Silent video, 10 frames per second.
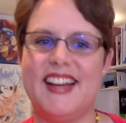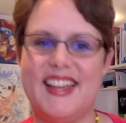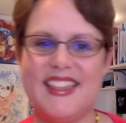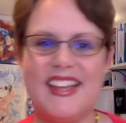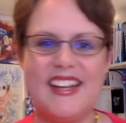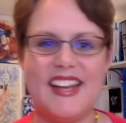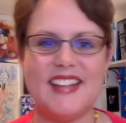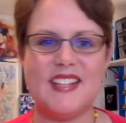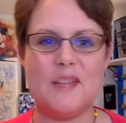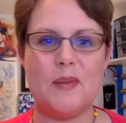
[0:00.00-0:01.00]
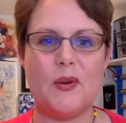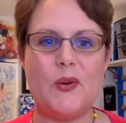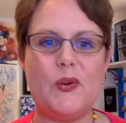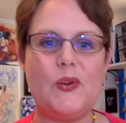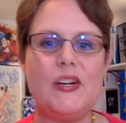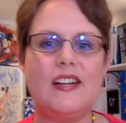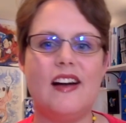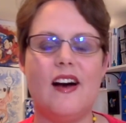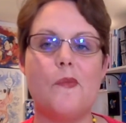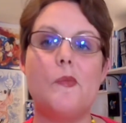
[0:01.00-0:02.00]
than a typical
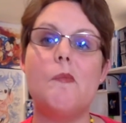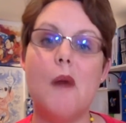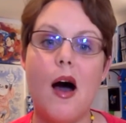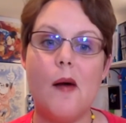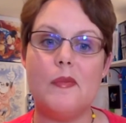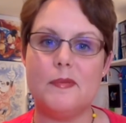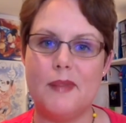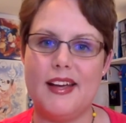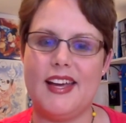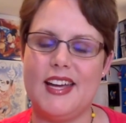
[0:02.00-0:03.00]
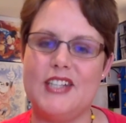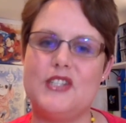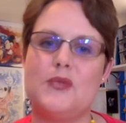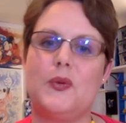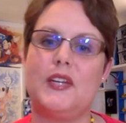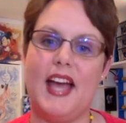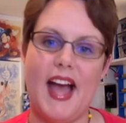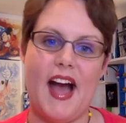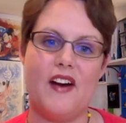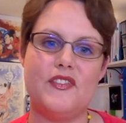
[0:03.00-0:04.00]
mom my age would
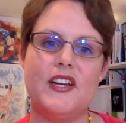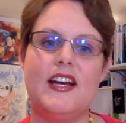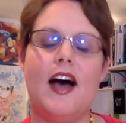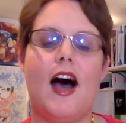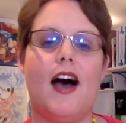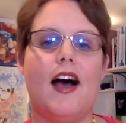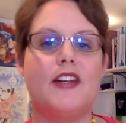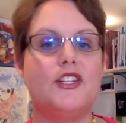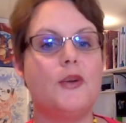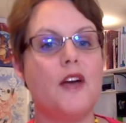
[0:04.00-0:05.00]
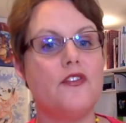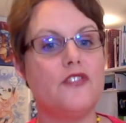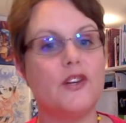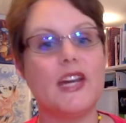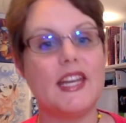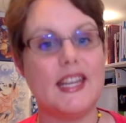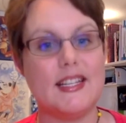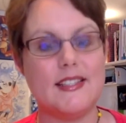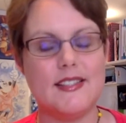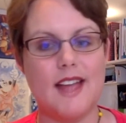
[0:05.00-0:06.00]
have. I do have furry
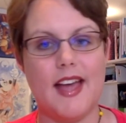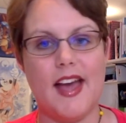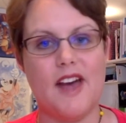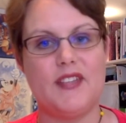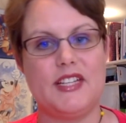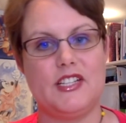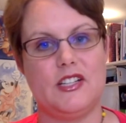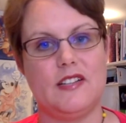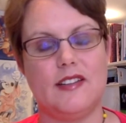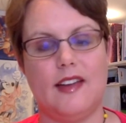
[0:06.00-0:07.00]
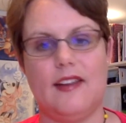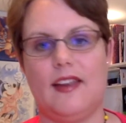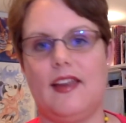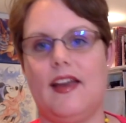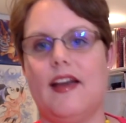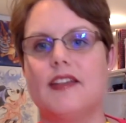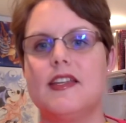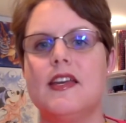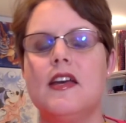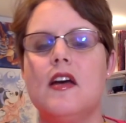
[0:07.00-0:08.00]
kids. I have a dog and a cat.
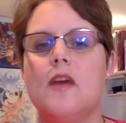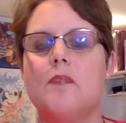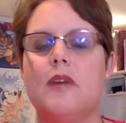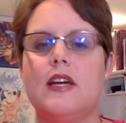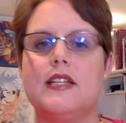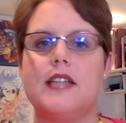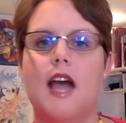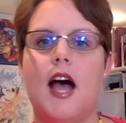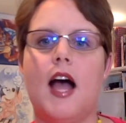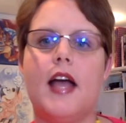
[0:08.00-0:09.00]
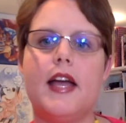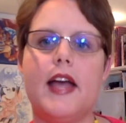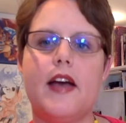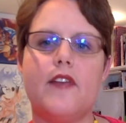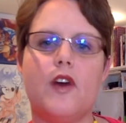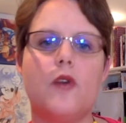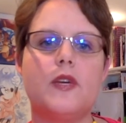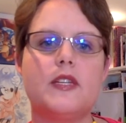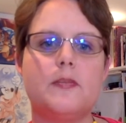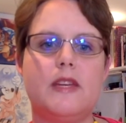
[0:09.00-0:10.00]
But I have
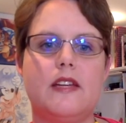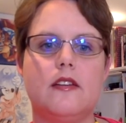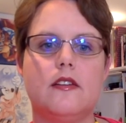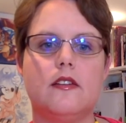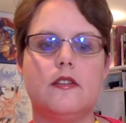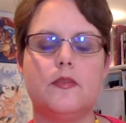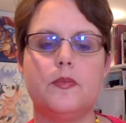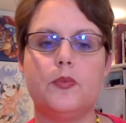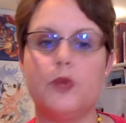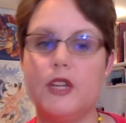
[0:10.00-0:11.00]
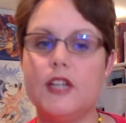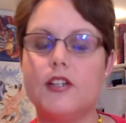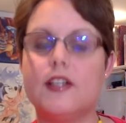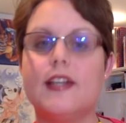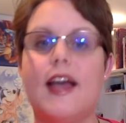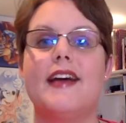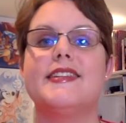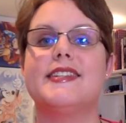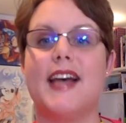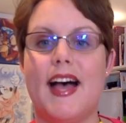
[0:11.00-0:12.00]
always been pretty good
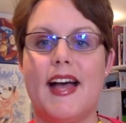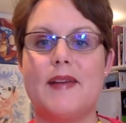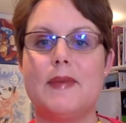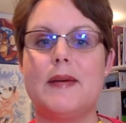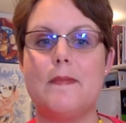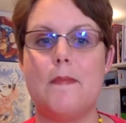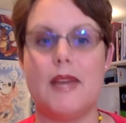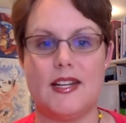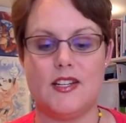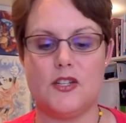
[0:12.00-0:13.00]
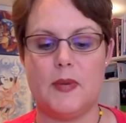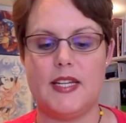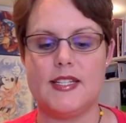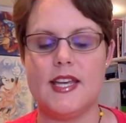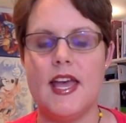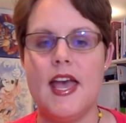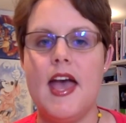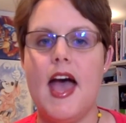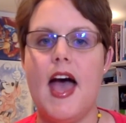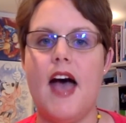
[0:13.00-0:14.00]
at time management.
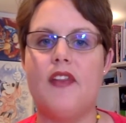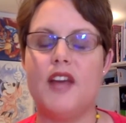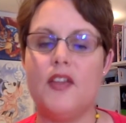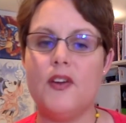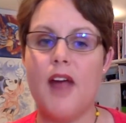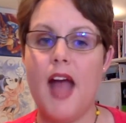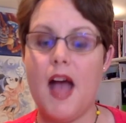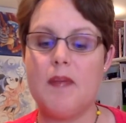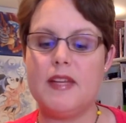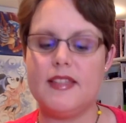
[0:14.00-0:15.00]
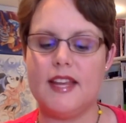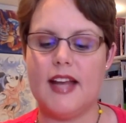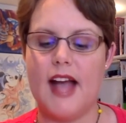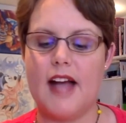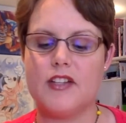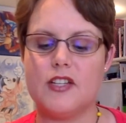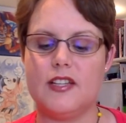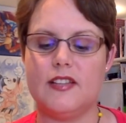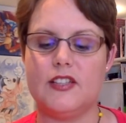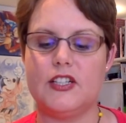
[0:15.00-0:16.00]
And the other habit that I
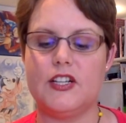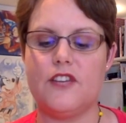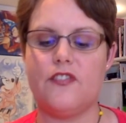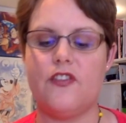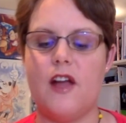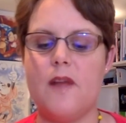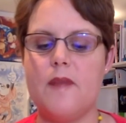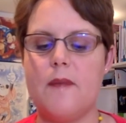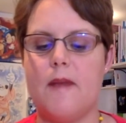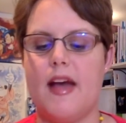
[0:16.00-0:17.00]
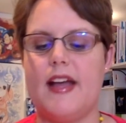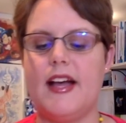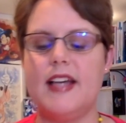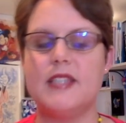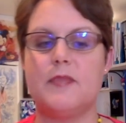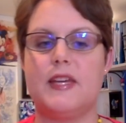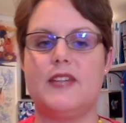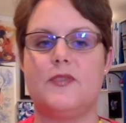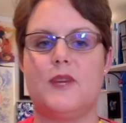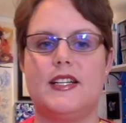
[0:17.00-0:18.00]
actually learned from my
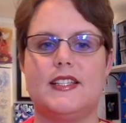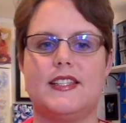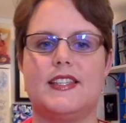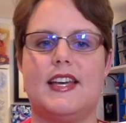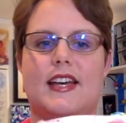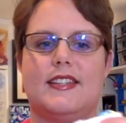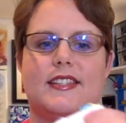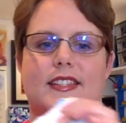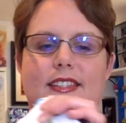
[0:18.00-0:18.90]
husband was this.